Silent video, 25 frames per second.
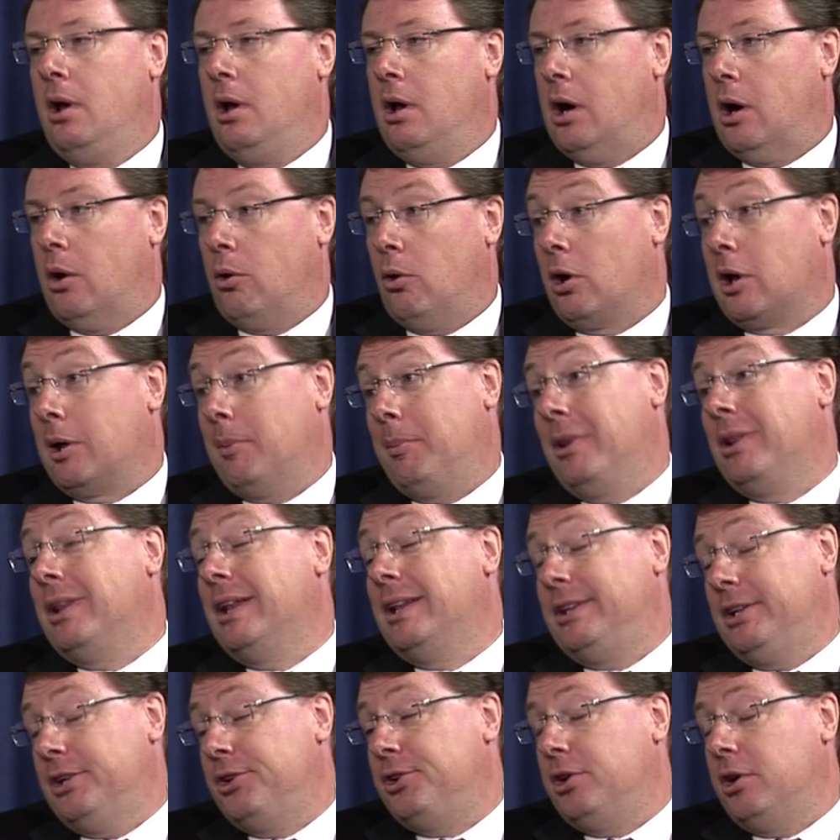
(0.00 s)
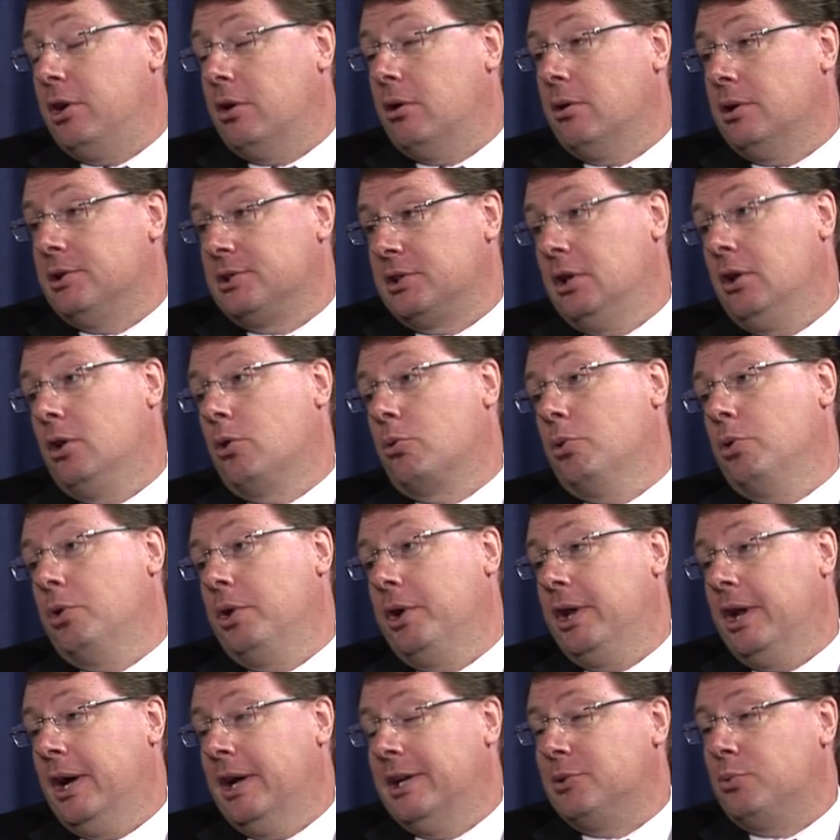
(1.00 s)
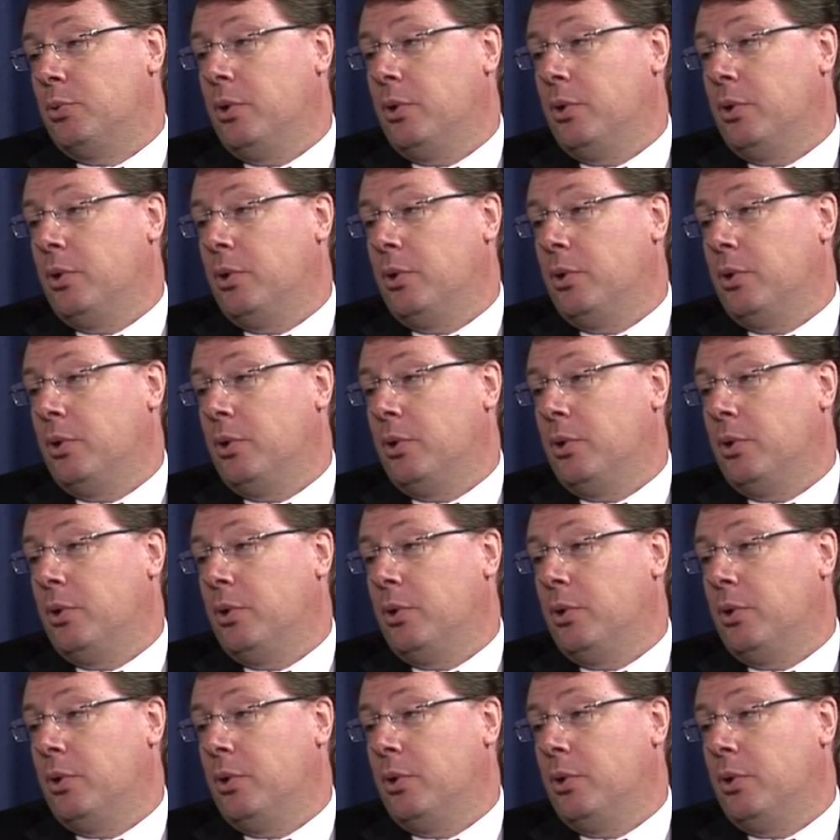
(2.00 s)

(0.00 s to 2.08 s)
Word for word: are all going to be lit this year. It's going to look really nice.